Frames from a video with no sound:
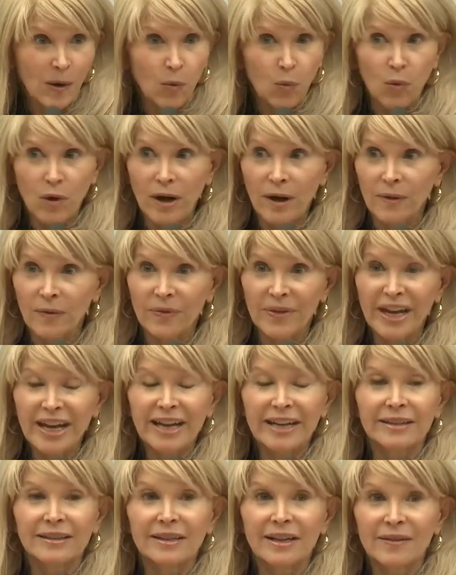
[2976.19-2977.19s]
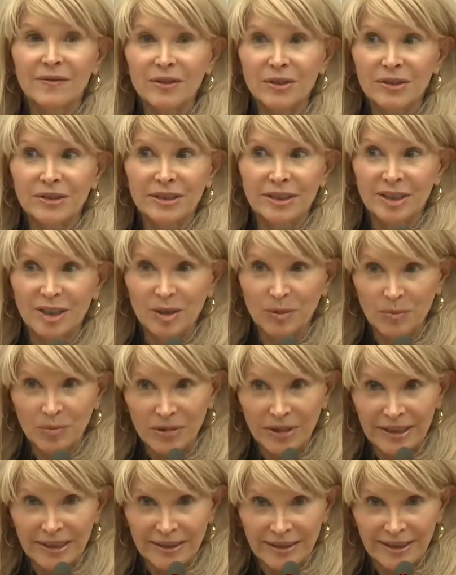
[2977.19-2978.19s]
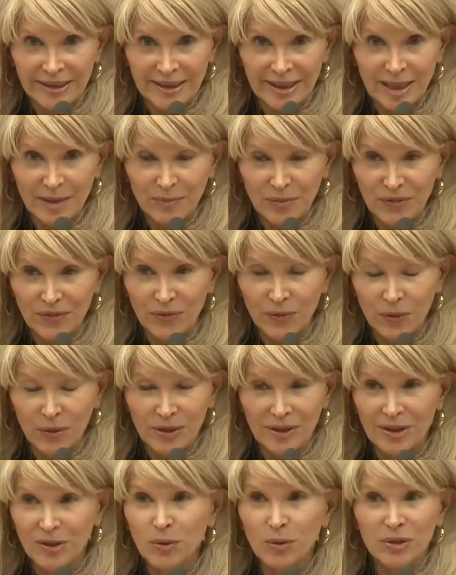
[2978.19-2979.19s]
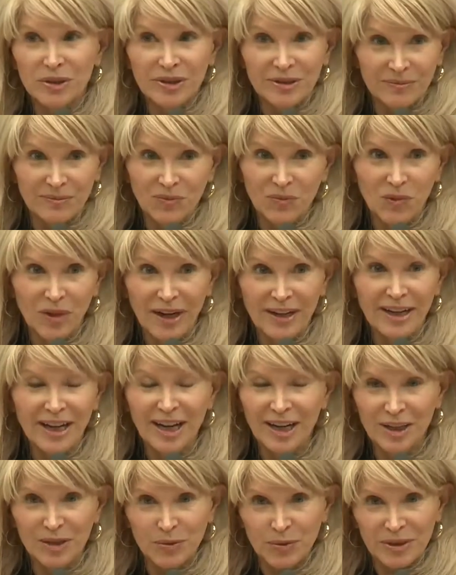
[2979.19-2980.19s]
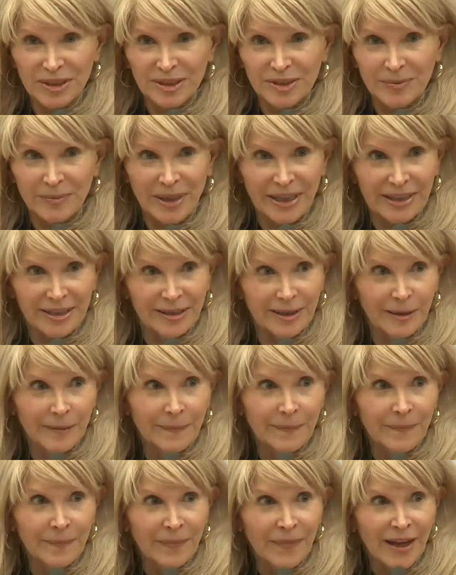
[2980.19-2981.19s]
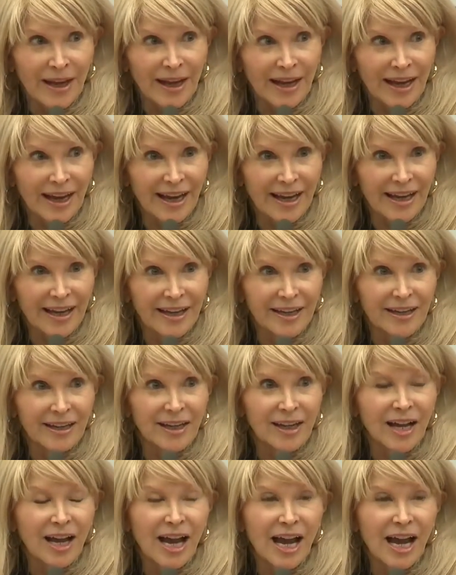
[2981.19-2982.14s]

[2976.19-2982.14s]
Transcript: Well, they had never seen a complaint like that before, and of course, why not? Because we just made it up, and